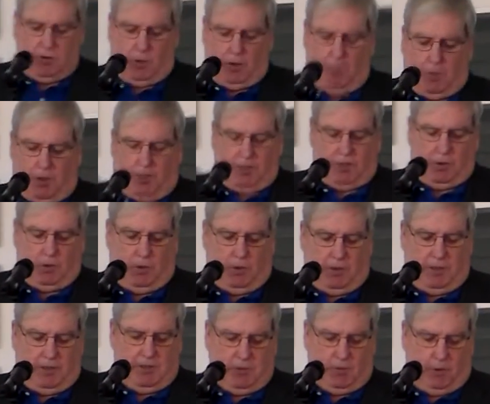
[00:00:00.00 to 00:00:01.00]
store-bought
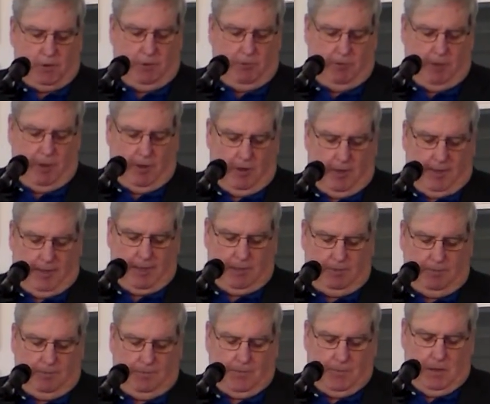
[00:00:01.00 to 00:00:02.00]
toys were a rare
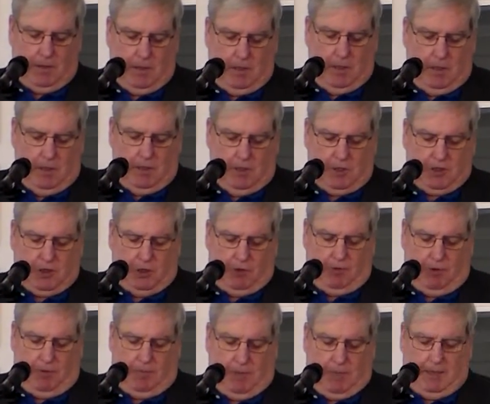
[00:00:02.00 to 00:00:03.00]
item, the
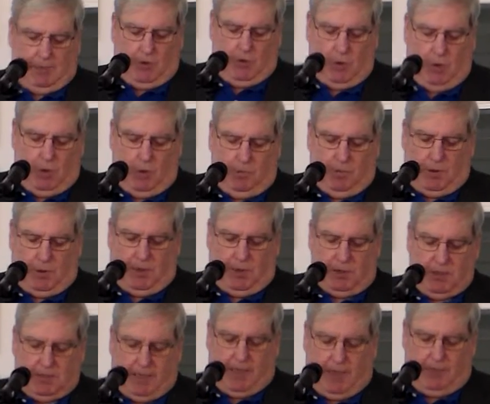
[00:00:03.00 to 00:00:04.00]
children made their own
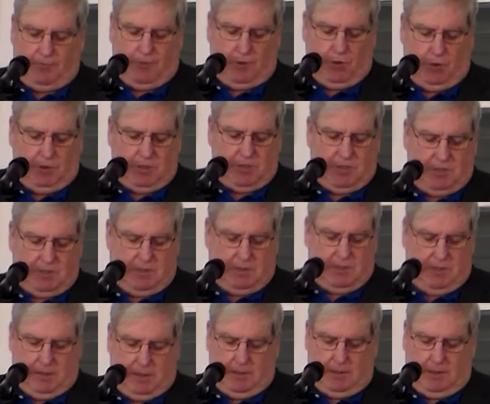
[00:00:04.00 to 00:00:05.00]
balls out of old
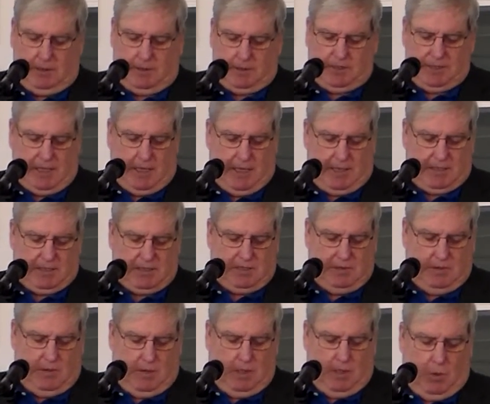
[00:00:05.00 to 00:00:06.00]

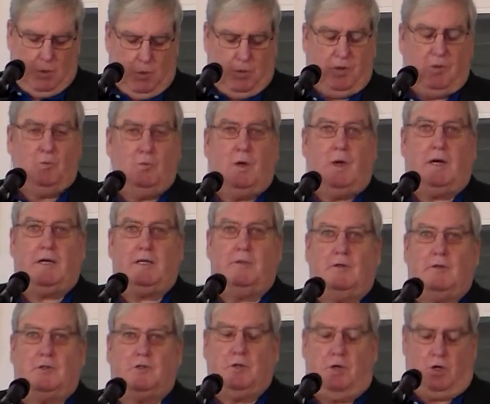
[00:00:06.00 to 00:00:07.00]
socks with a
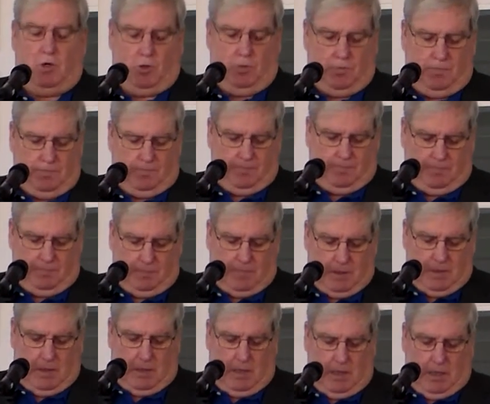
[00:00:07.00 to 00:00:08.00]
rock in the toe
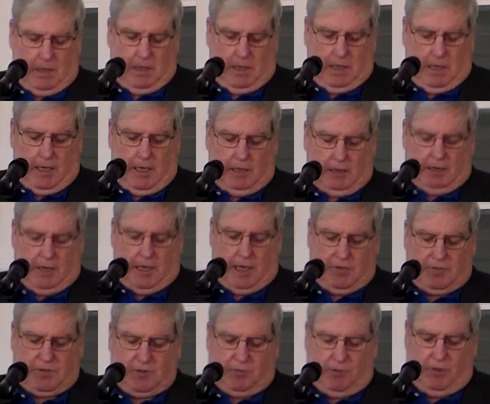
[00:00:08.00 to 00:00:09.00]
and a
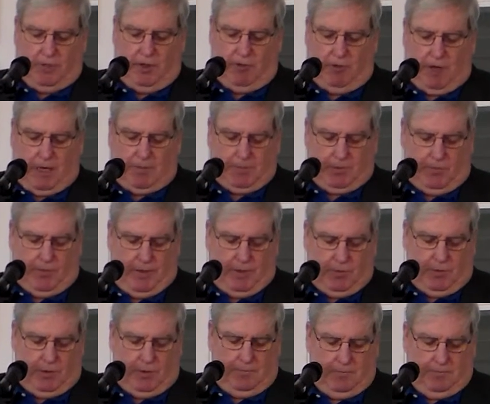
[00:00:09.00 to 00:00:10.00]
lot of string wrapped
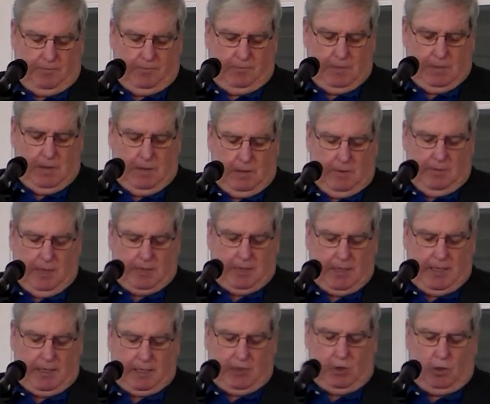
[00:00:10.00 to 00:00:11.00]
around it.
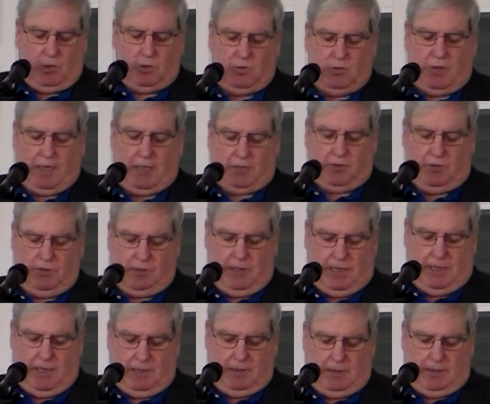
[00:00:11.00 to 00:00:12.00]
They'd take an old tractor
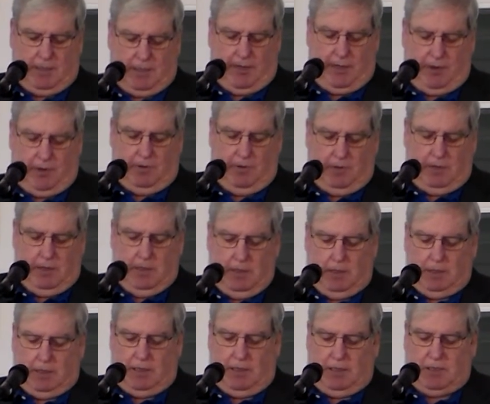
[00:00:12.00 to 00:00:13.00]
tire,
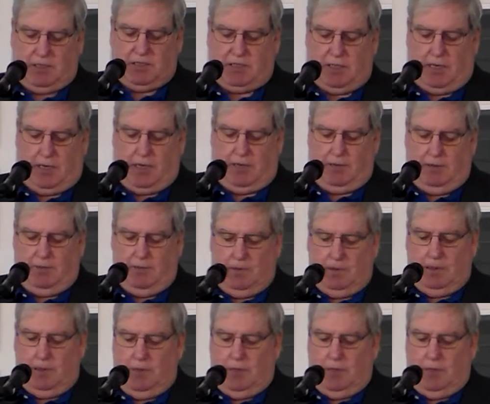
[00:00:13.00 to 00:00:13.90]
get inside,